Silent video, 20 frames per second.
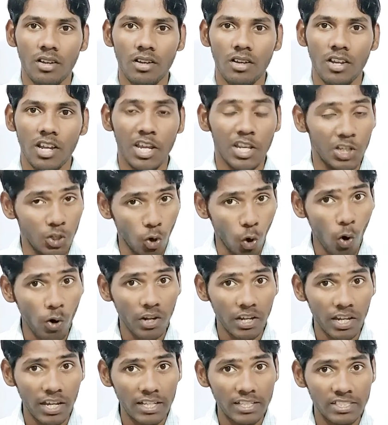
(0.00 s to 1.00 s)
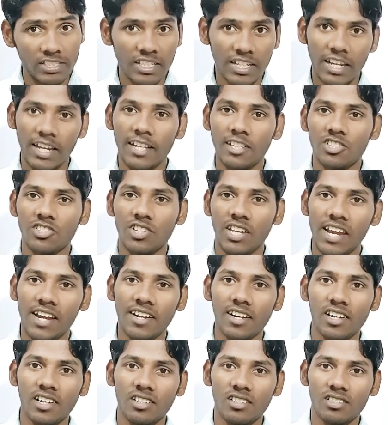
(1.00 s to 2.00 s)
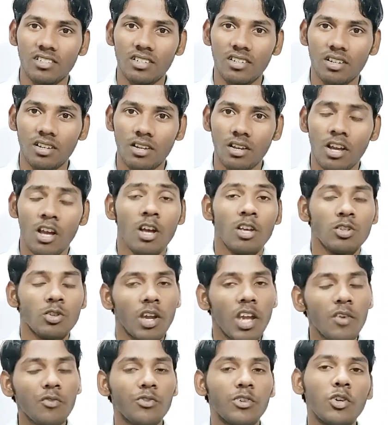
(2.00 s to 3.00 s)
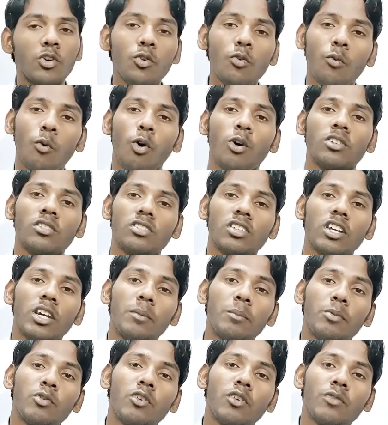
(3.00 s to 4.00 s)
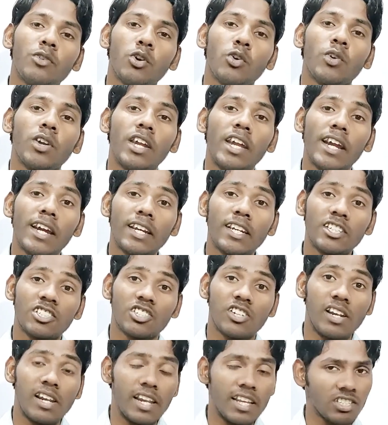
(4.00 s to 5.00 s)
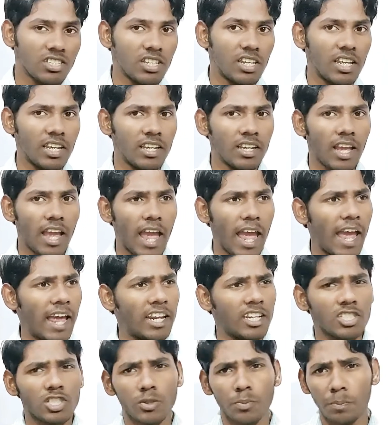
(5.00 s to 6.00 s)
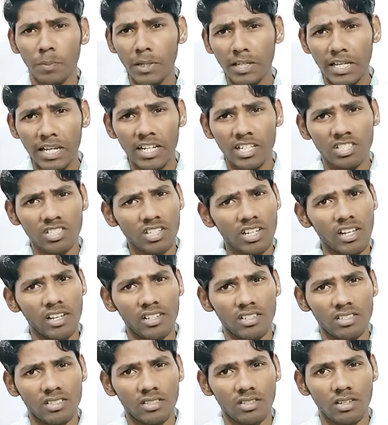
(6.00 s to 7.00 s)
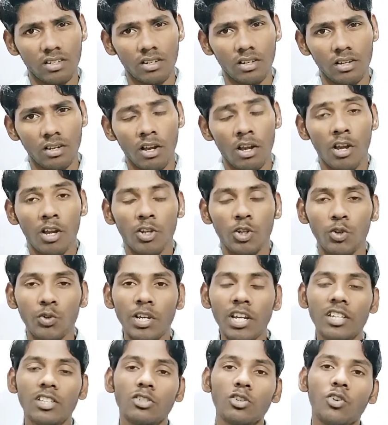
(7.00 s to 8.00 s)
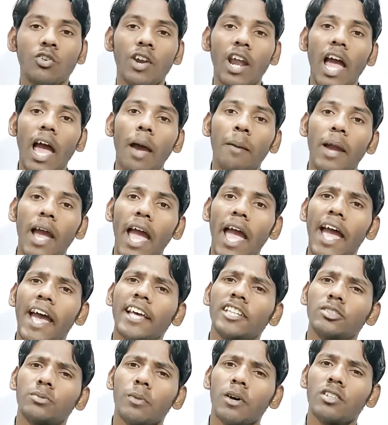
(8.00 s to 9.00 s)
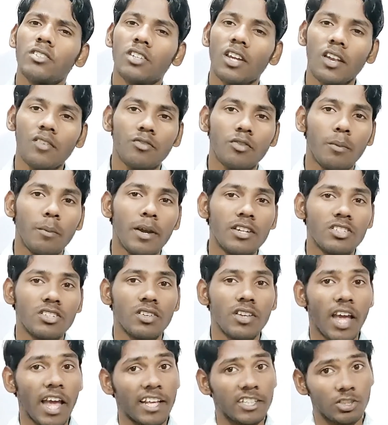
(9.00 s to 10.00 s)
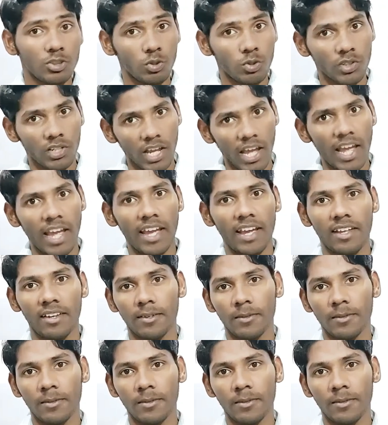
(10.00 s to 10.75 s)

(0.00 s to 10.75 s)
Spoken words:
In your case, it's English. So if you want to improve your English listening and speaking skills, you need to grab as much information as you can.